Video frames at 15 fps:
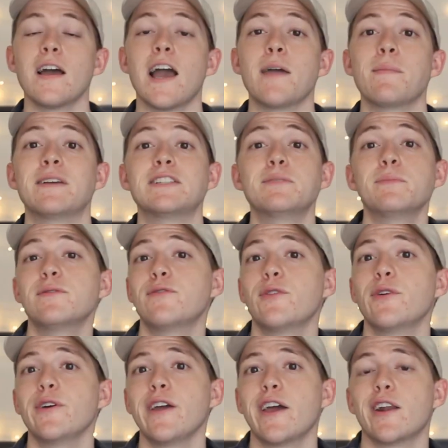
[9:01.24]
I mentioned
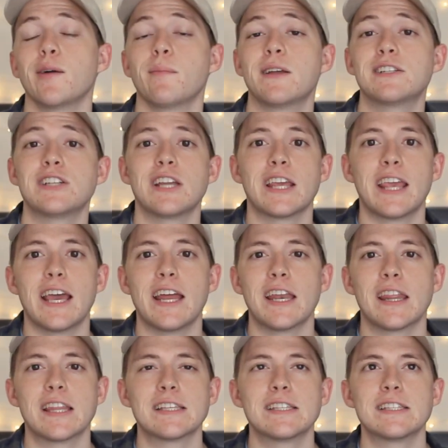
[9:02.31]
before, and I'll mention
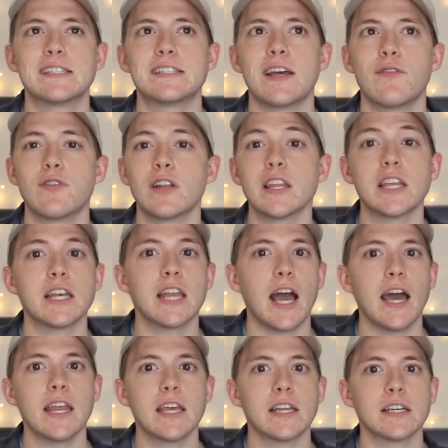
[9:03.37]
again, this is definitely
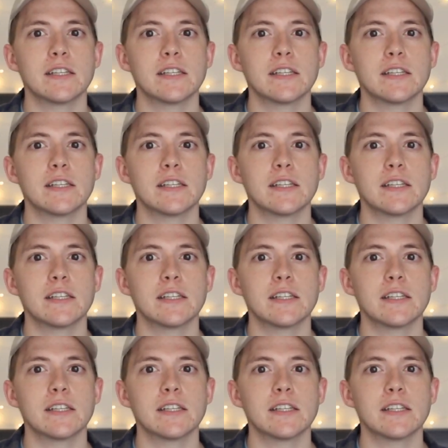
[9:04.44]
not an